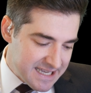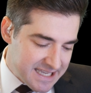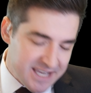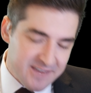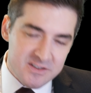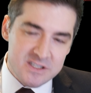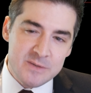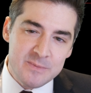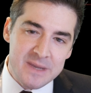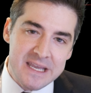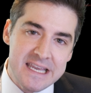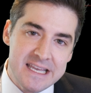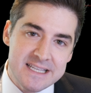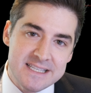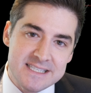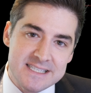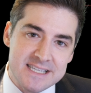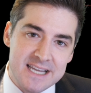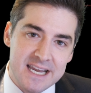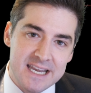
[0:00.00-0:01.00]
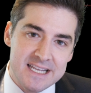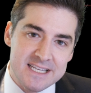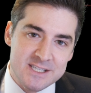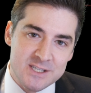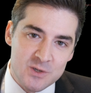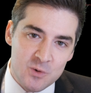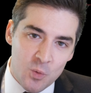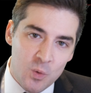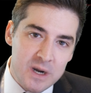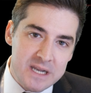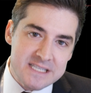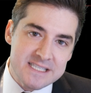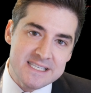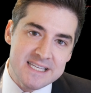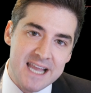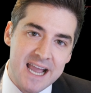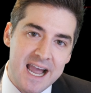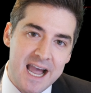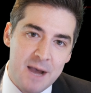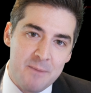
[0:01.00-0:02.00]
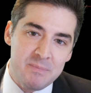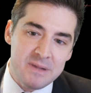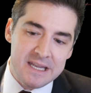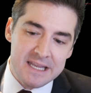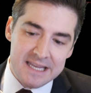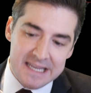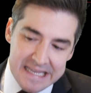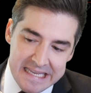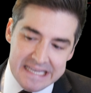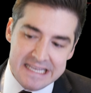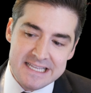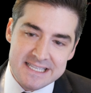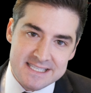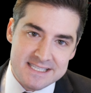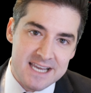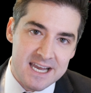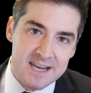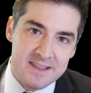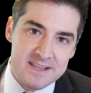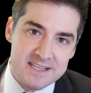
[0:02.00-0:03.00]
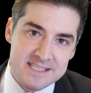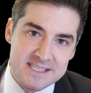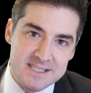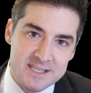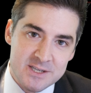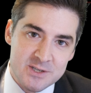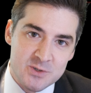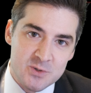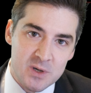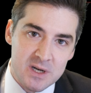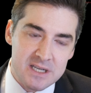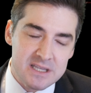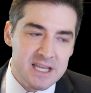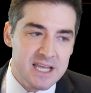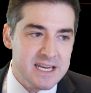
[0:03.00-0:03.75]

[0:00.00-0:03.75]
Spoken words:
give some insight as to what isn't happening inside of this district,